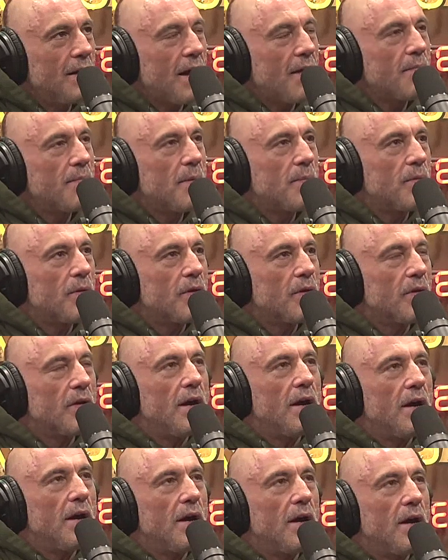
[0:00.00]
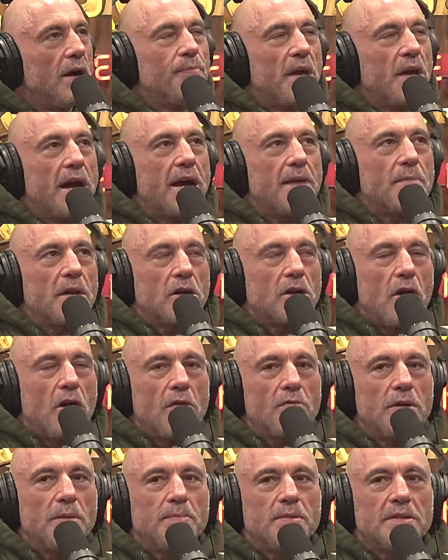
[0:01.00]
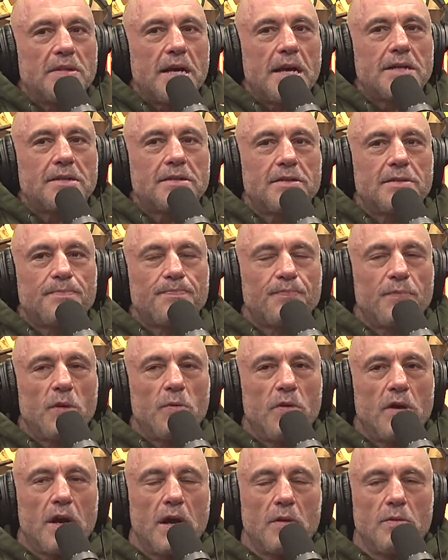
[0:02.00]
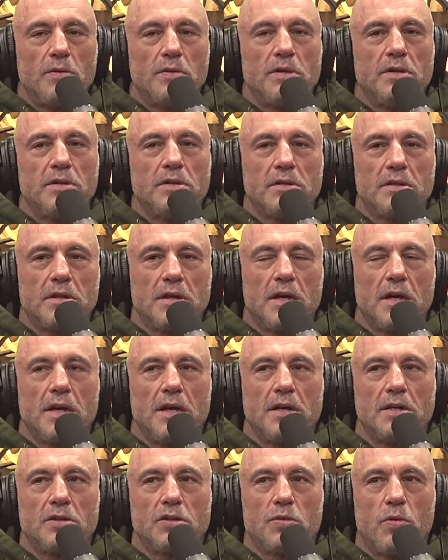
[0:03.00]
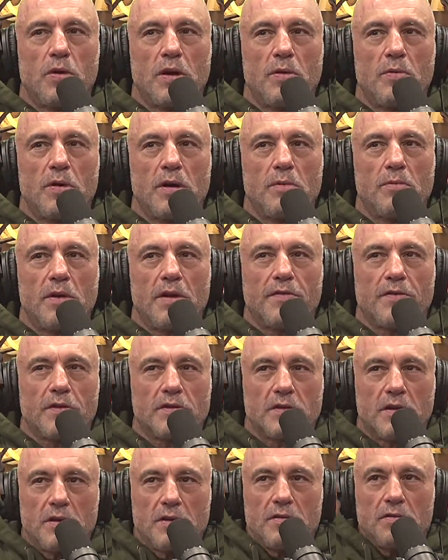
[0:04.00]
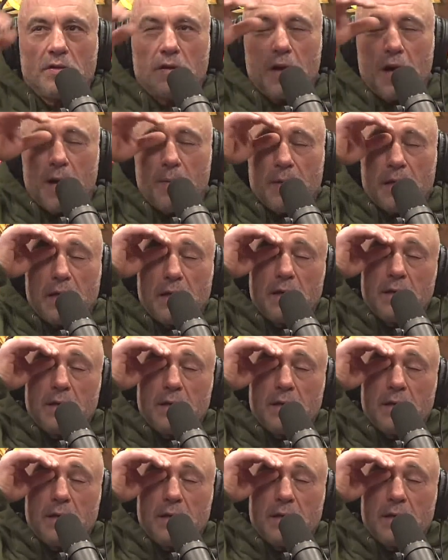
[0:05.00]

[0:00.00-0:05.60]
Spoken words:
I remember I had my car repossessed when I was 21, when I first started doing comedy.